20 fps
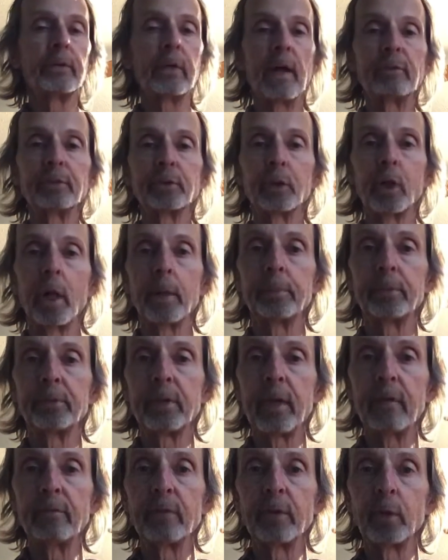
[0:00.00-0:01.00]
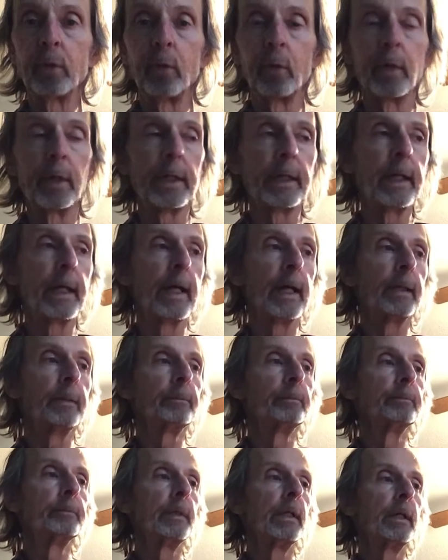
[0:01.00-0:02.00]
this F sharp 7 chord
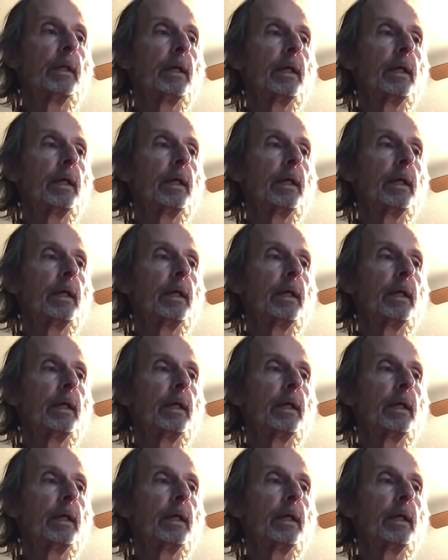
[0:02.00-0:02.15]
again.